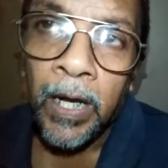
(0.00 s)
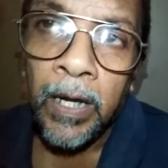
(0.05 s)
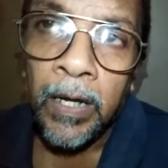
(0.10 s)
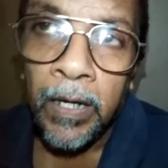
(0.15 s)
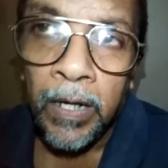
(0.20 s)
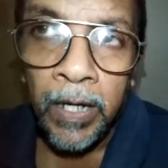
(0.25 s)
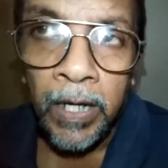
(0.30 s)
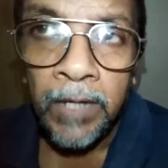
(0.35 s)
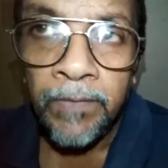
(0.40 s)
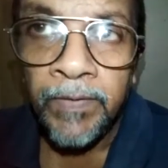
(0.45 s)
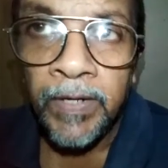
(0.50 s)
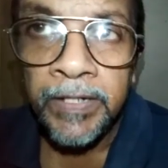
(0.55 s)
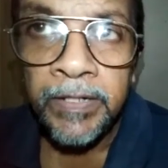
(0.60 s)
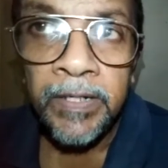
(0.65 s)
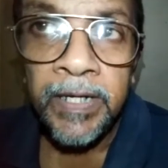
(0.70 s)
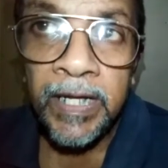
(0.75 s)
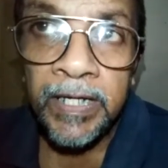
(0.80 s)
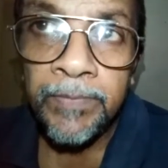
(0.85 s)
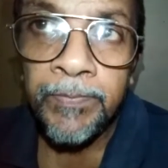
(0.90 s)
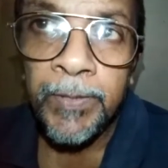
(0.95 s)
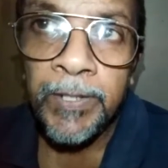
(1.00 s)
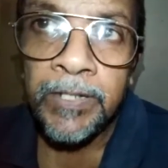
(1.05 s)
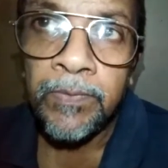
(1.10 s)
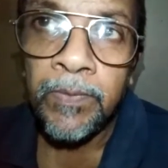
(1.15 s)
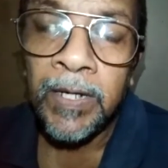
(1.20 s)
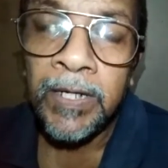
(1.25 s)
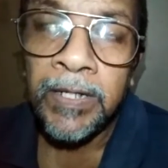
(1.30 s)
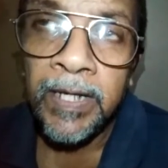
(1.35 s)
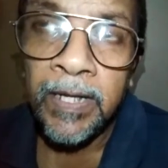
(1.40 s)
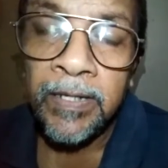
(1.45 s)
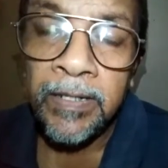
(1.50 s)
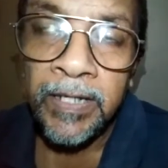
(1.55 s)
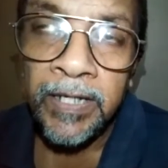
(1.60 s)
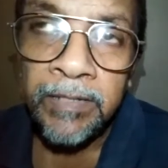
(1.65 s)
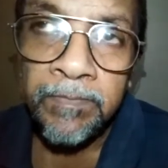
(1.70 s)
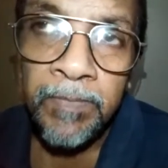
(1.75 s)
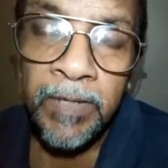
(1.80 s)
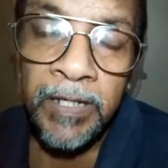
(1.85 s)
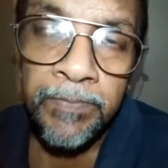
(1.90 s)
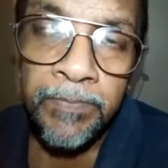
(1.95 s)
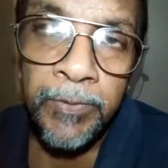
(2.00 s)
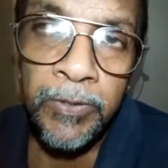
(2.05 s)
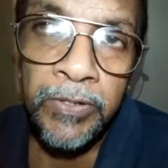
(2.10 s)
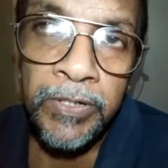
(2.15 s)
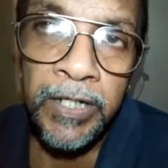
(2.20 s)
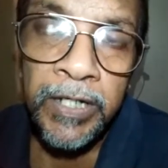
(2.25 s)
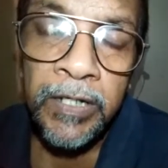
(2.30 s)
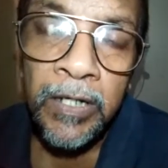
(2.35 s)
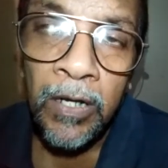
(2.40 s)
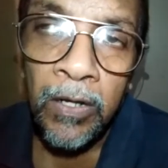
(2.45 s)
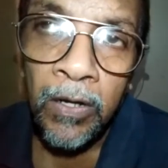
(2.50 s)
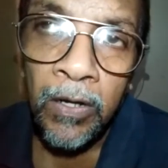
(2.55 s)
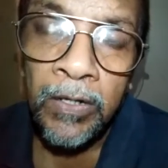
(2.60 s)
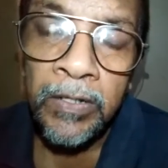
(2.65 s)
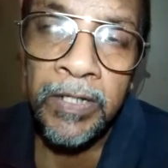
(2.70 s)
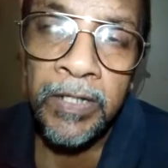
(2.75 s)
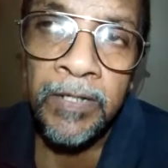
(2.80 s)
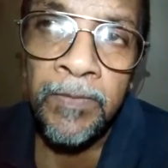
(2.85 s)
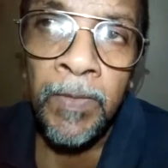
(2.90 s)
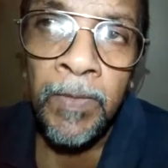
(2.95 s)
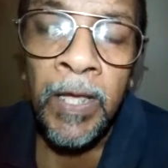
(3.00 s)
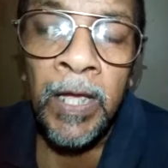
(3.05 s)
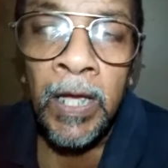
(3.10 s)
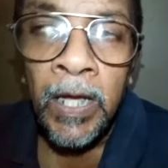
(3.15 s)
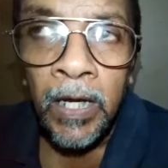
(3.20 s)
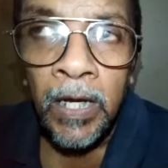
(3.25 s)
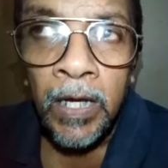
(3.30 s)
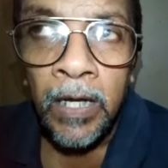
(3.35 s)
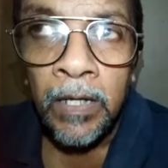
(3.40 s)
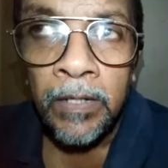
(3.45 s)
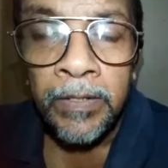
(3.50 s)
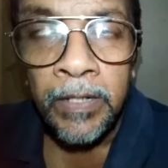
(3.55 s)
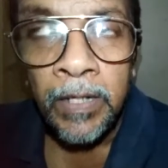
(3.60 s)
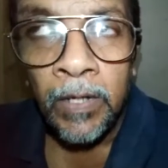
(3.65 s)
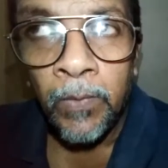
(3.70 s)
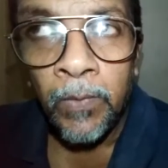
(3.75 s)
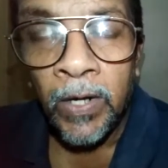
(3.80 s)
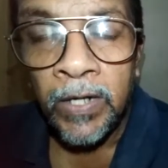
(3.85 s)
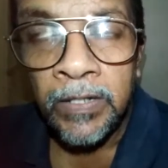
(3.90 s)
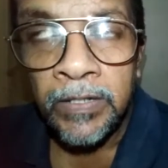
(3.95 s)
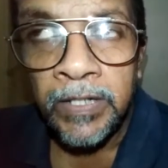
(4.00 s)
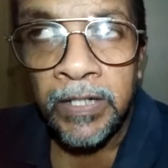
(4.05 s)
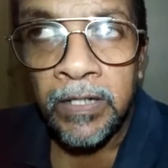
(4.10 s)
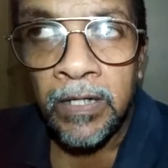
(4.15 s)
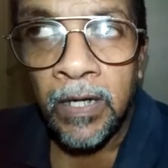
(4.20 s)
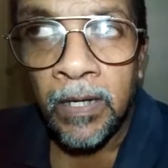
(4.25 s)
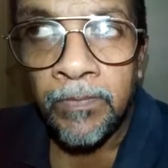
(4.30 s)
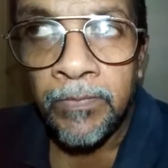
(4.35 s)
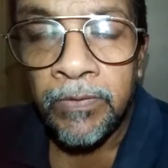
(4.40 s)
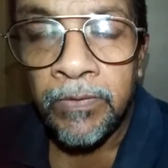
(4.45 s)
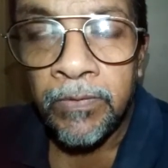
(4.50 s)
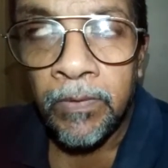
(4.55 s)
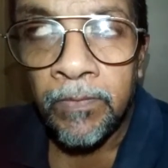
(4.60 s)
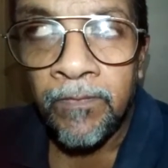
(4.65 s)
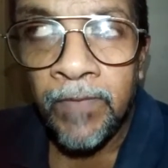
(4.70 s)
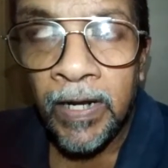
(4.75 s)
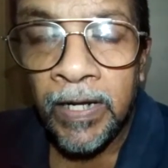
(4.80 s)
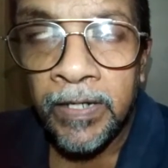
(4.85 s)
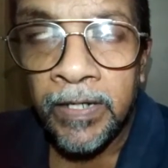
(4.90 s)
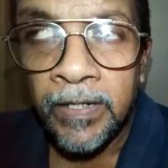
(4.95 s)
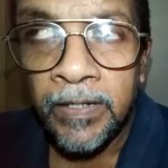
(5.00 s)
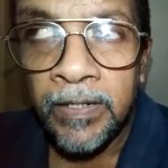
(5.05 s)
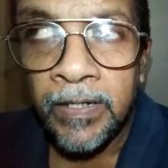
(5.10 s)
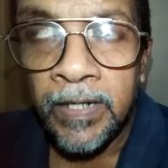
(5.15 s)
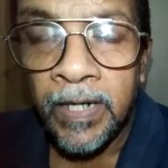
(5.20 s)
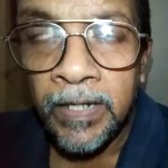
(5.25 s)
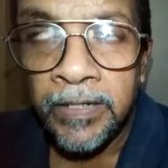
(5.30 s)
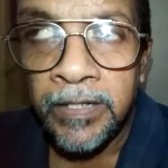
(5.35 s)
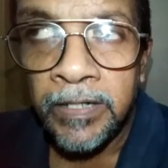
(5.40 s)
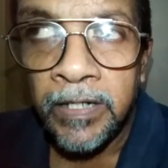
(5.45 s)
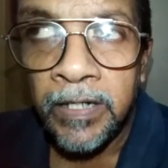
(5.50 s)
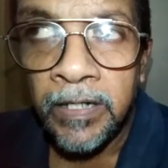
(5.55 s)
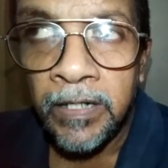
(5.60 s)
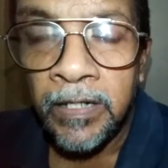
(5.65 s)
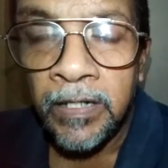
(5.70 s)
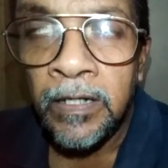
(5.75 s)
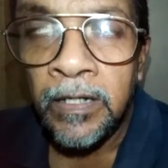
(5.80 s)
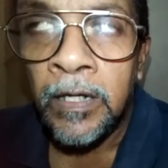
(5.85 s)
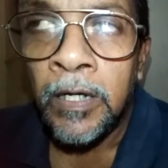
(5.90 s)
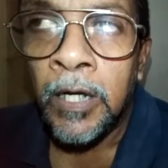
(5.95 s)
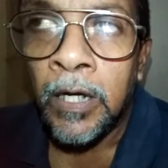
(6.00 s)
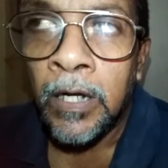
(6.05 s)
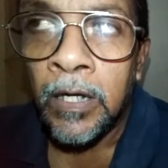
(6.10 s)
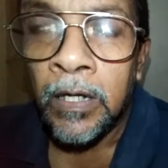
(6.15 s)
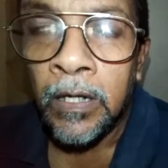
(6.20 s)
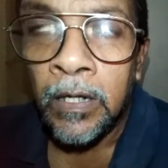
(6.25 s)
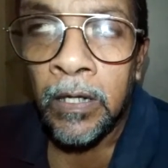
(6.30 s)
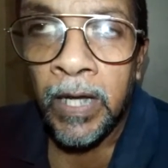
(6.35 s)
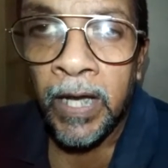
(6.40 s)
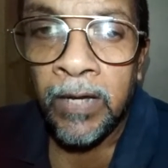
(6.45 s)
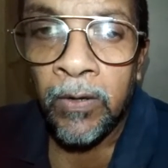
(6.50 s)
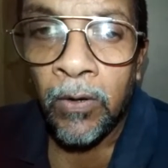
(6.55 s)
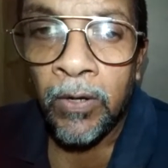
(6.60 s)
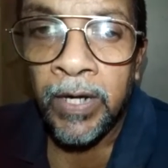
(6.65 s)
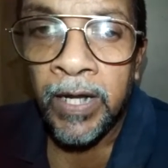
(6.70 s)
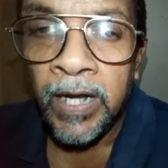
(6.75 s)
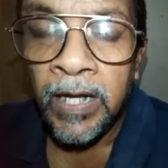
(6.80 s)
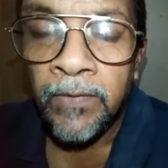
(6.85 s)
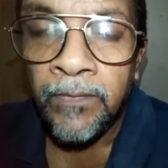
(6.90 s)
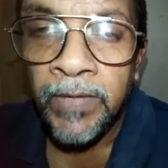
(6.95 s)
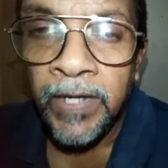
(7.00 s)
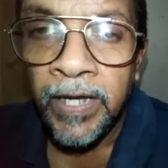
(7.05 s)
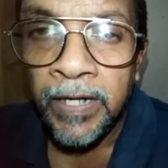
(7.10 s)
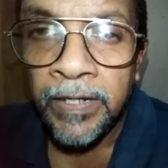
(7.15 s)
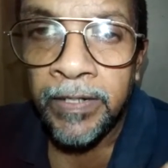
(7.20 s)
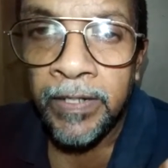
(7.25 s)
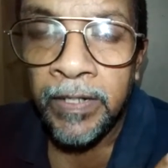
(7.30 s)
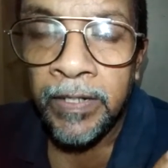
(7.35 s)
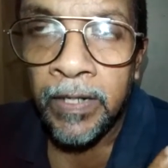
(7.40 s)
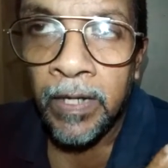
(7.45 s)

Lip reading: elevated expressway, and it must proceed along the, now once it comes from Valikada Rajagiriya on elevated,